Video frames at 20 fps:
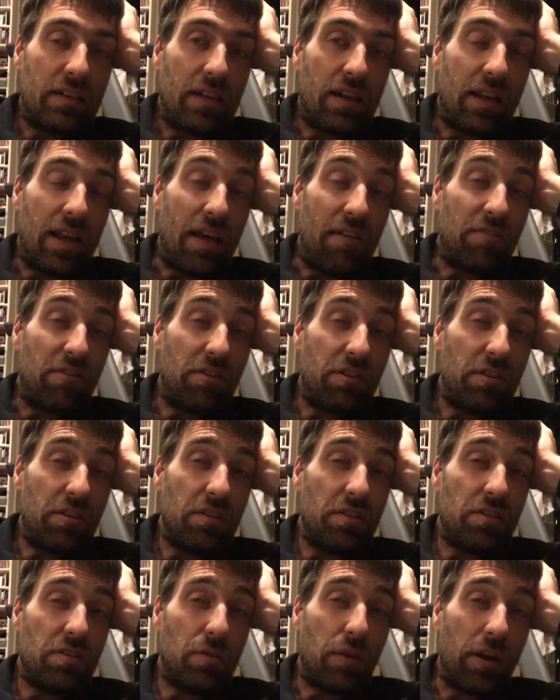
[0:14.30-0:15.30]
11,
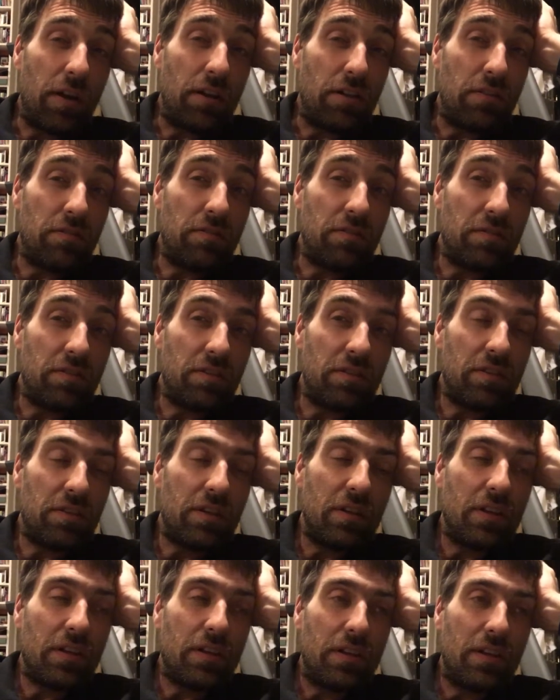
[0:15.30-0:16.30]
12.
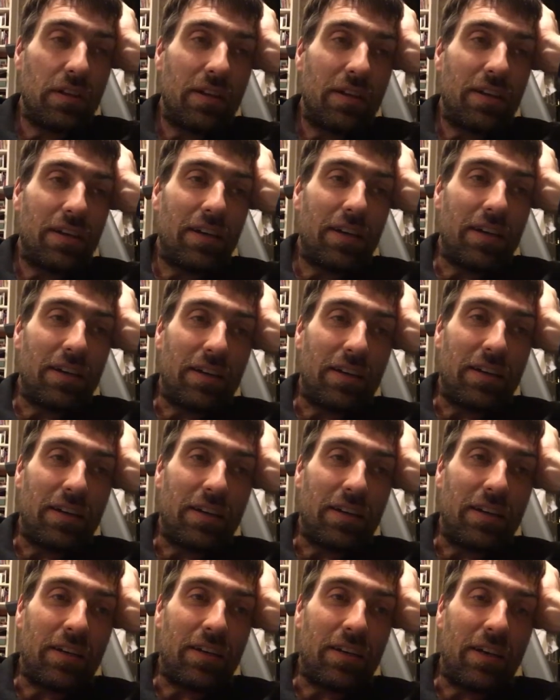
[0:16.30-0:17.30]

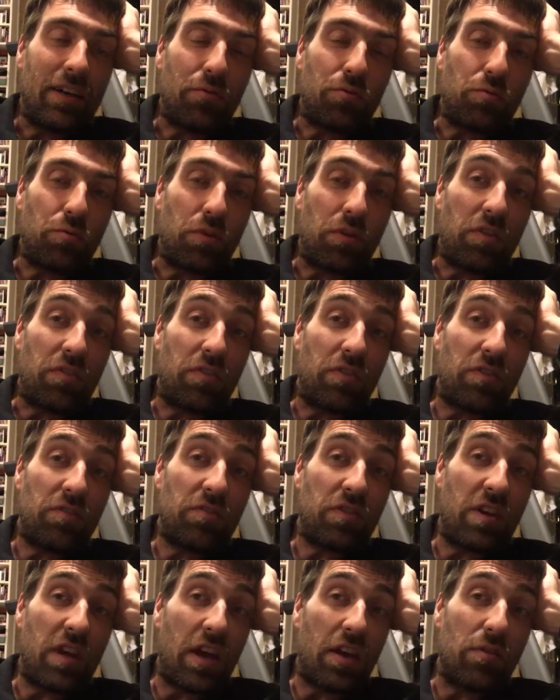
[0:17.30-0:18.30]
It was one of the first
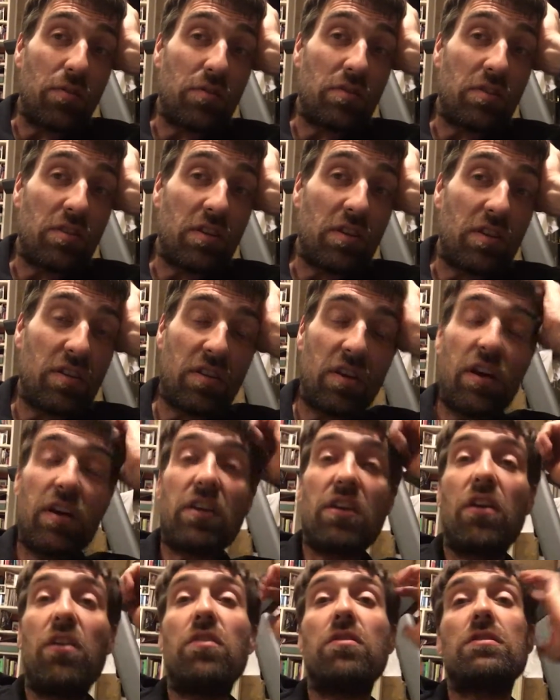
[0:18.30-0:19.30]
videos that I
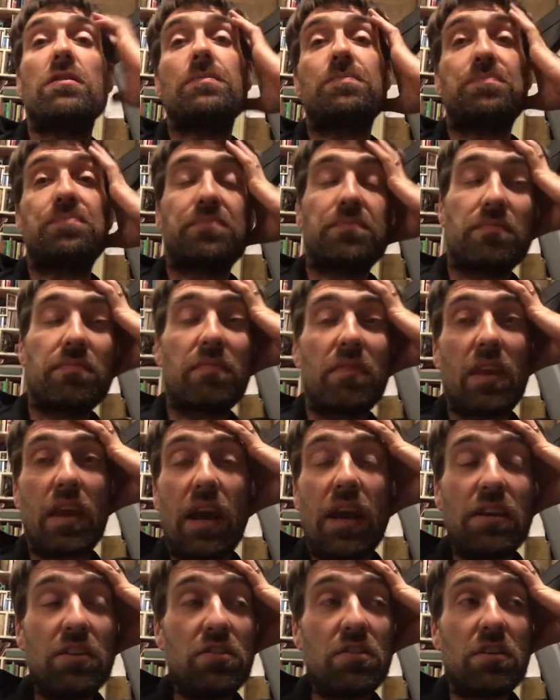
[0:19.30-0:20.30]
got.
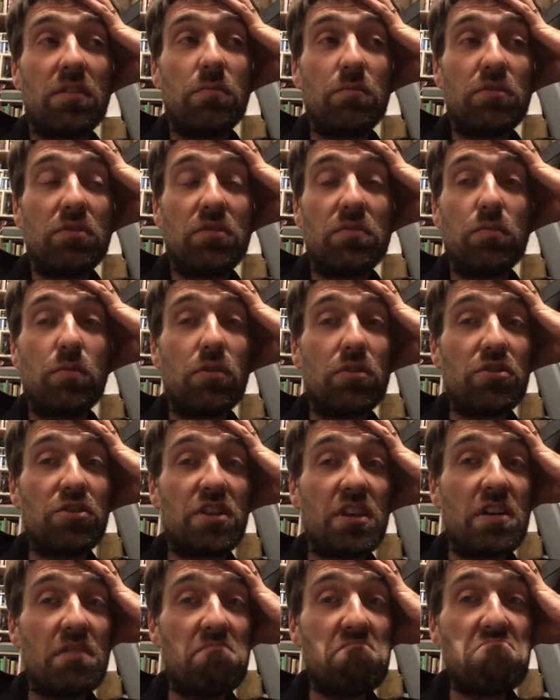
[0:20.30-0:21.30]
And so I must have
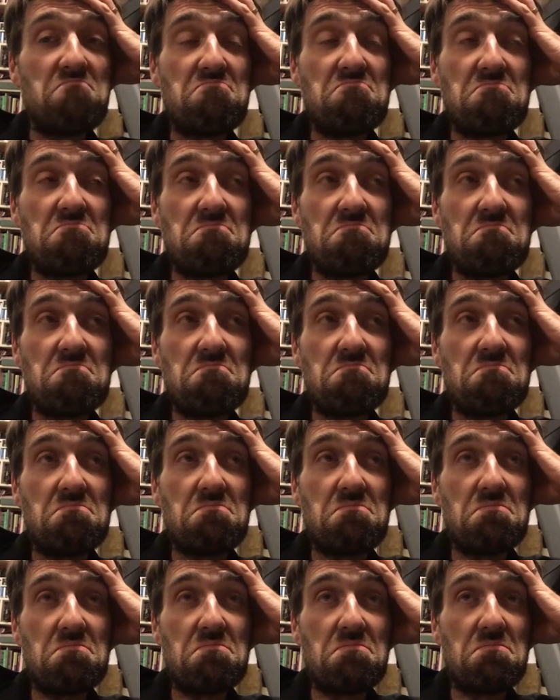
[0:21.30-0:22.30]
watched it
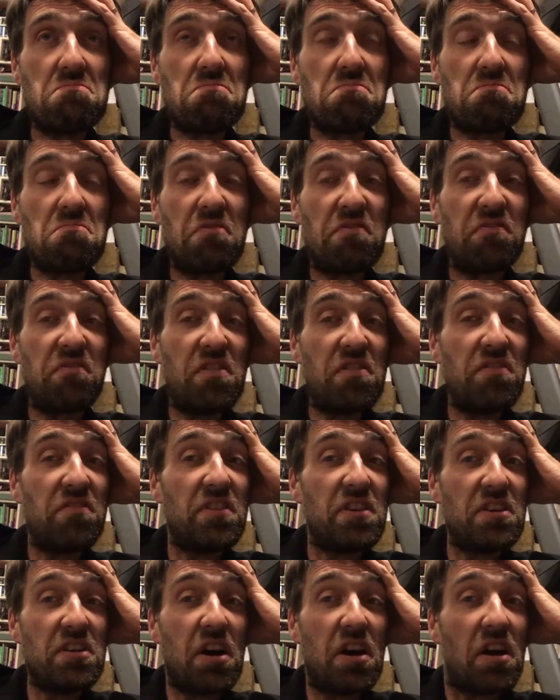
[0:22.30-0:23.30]

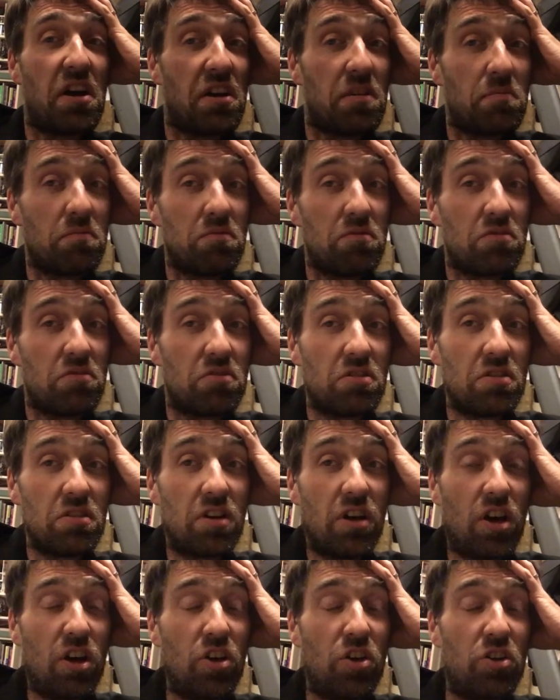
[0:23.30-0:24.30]
50 times,
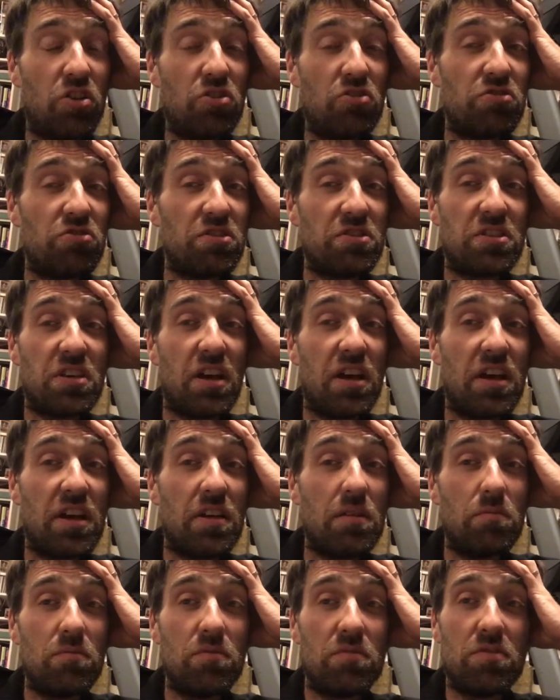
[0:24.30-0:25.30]
100
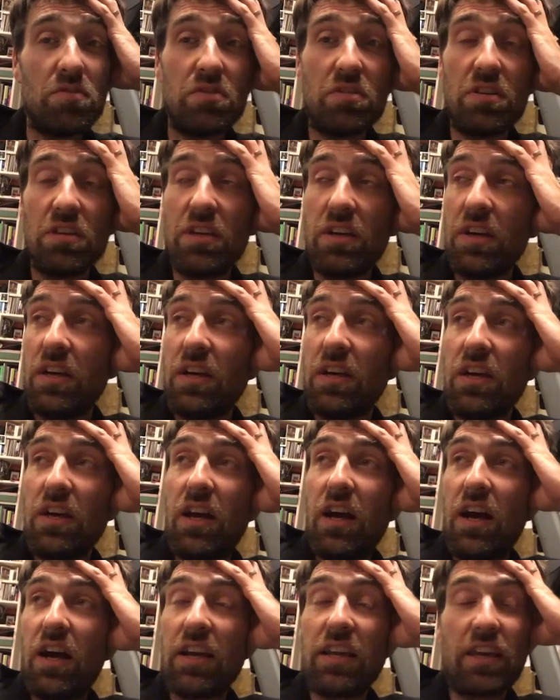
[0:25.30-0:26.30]
times.
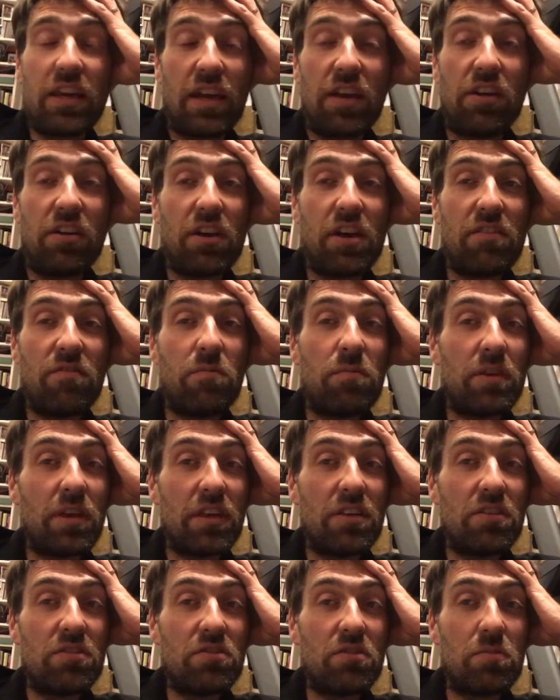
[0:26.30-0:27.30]
I cannot even
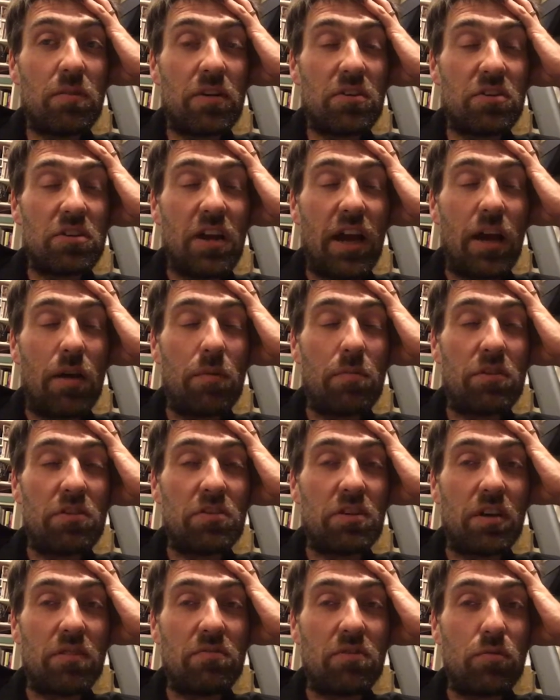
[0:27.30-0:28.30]
begin to imagine how many
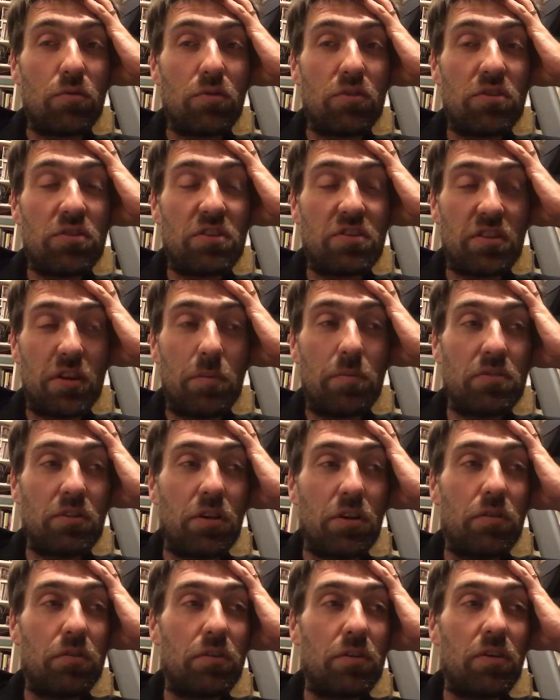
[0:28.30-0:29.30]
times I've watched this
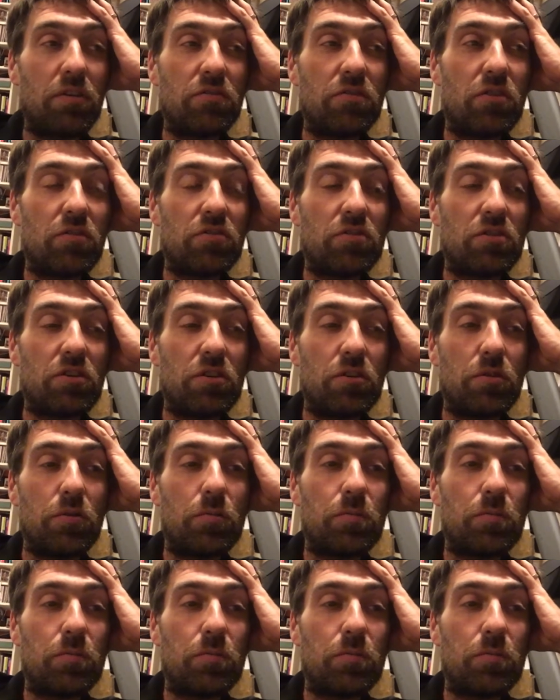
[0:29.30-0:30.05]
episode of Doctor Who.